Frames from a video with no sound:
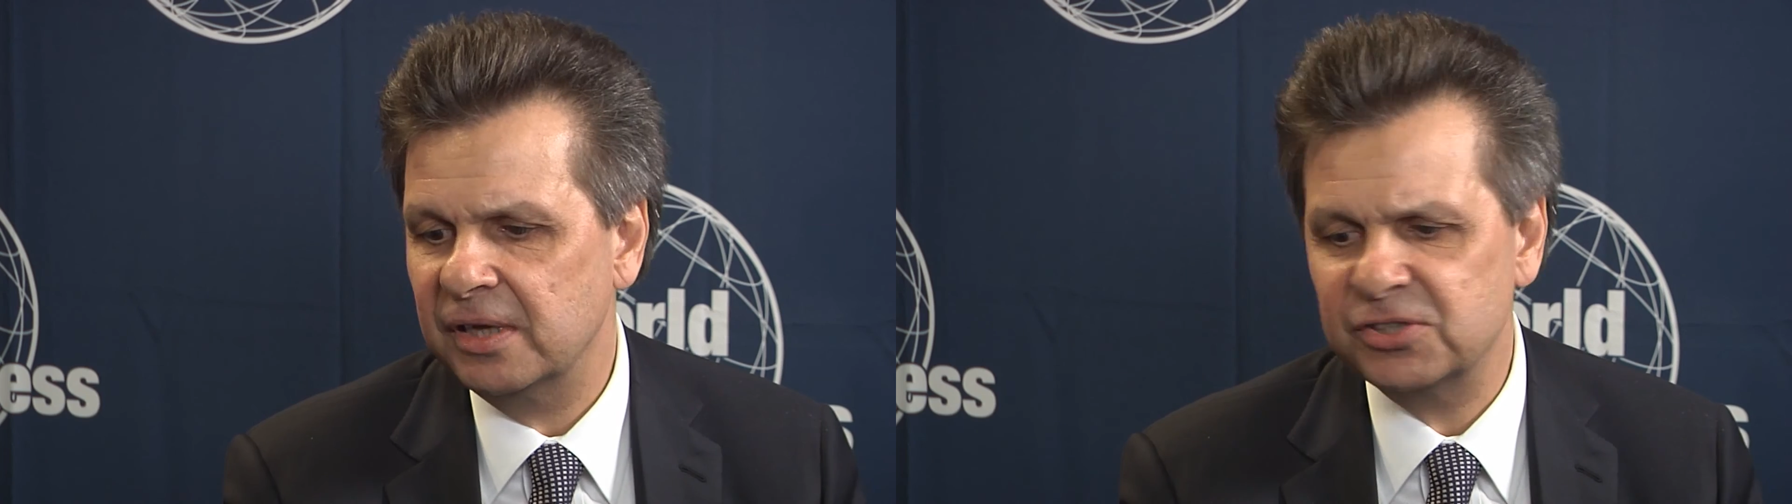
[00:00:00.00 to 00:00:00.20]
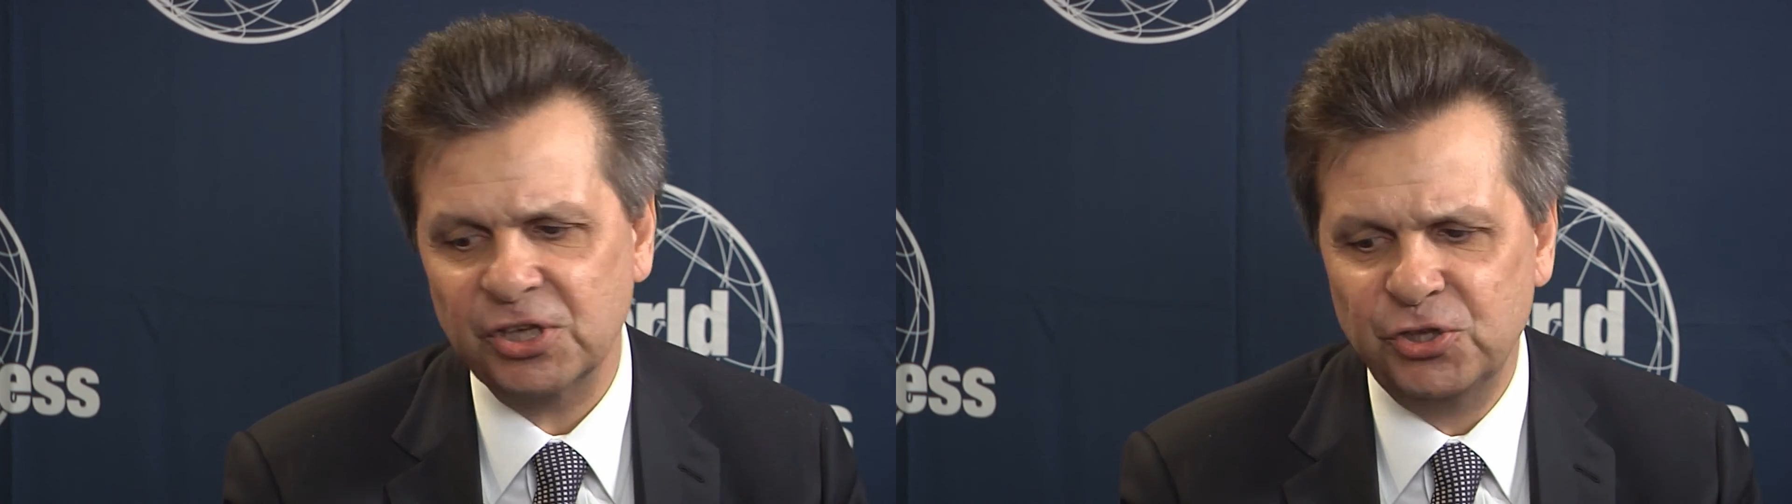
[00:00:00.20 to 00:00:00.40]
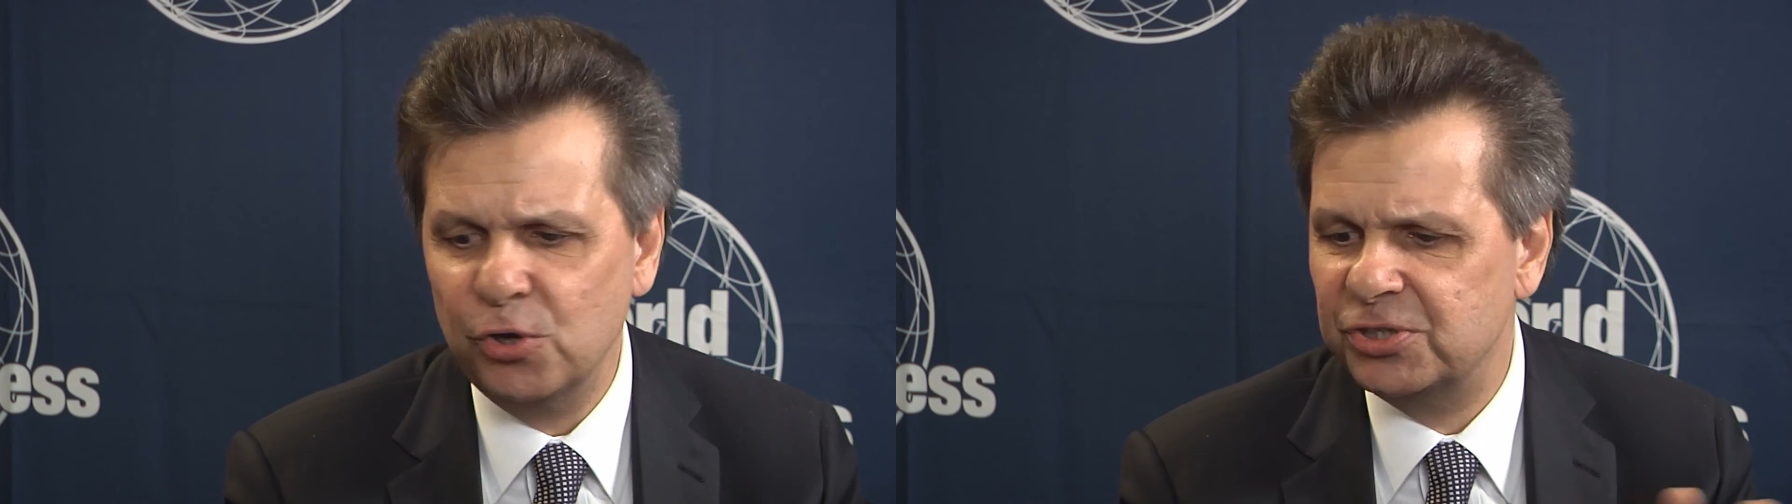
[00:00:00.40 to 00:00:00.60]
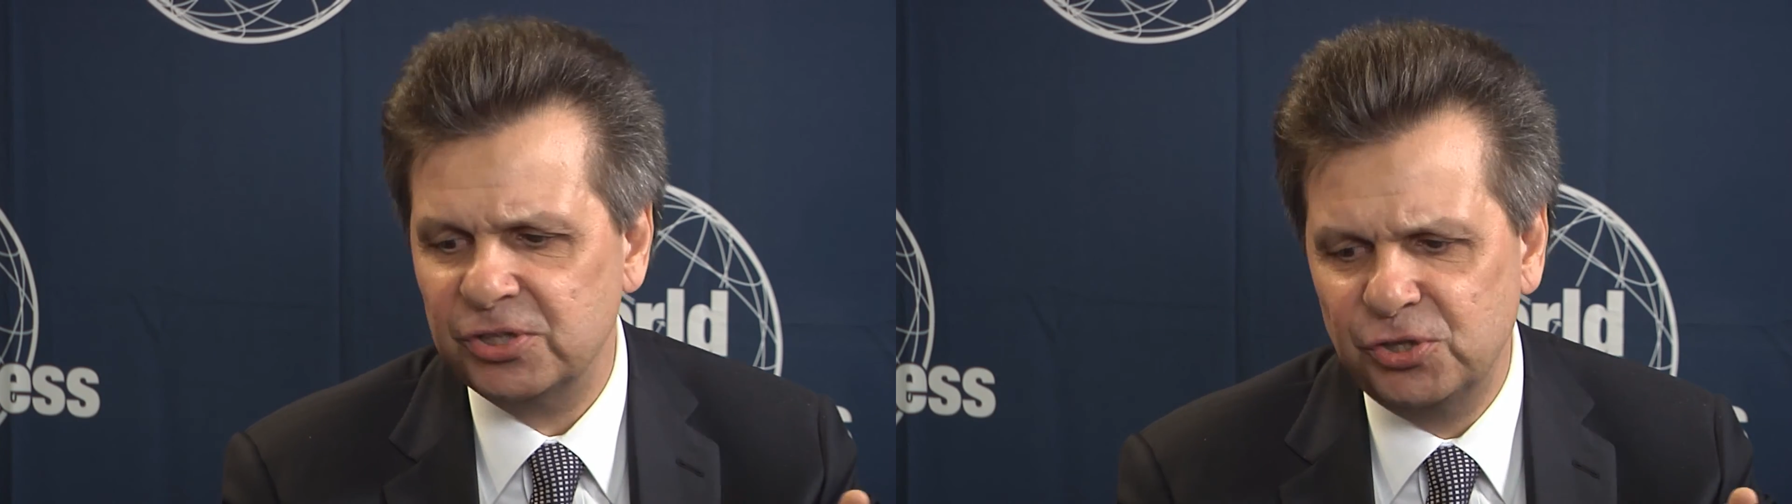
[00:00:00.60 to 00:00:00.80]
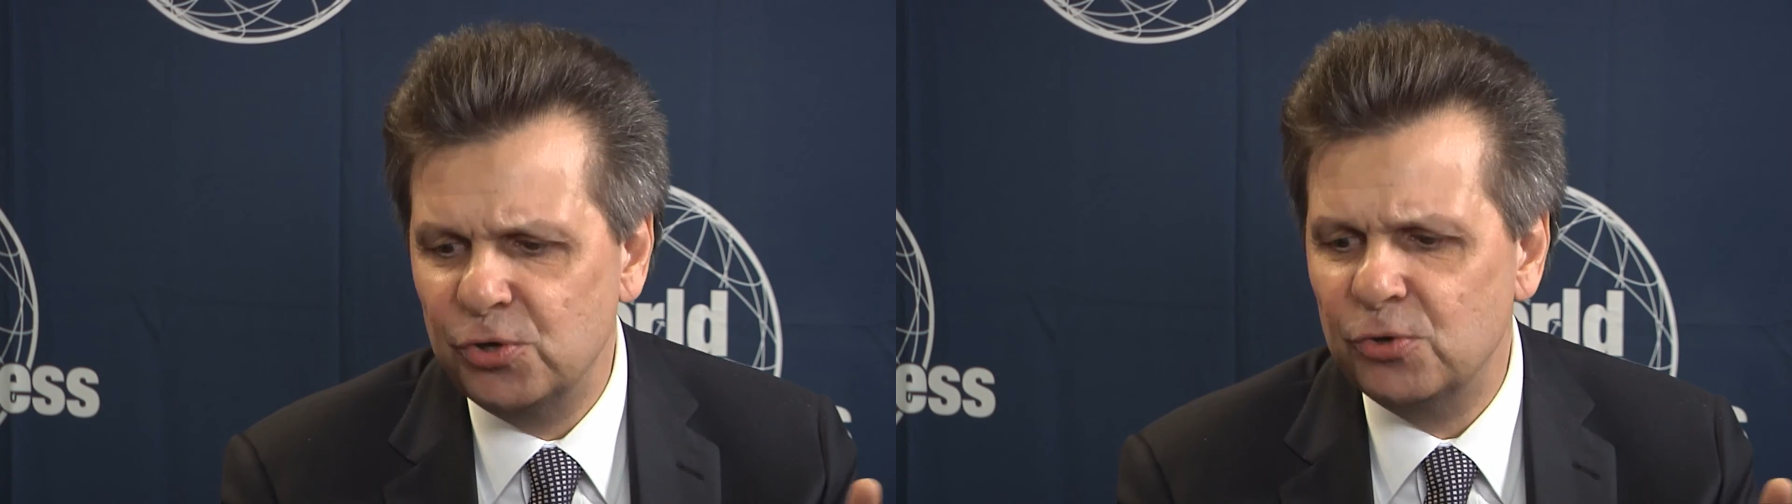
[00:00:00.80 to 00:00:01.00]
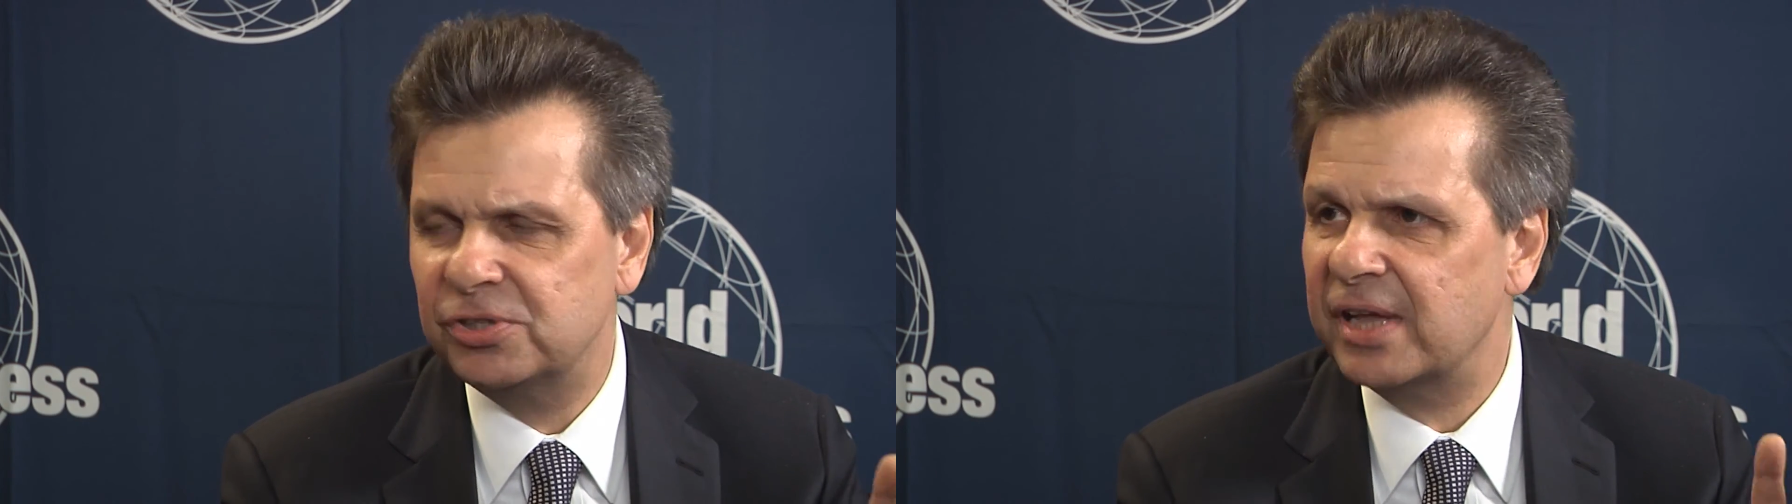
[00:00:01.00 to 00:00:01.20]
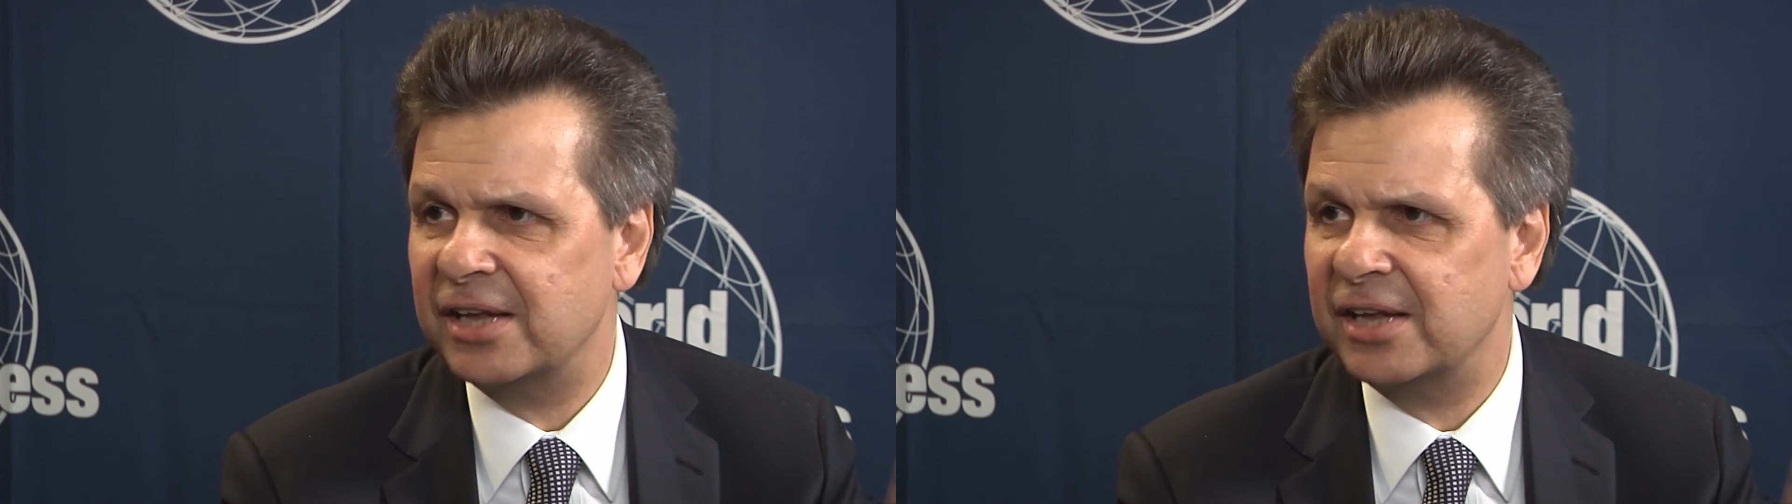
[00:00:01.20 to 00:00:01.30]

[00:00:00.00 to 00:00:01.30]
It's a huge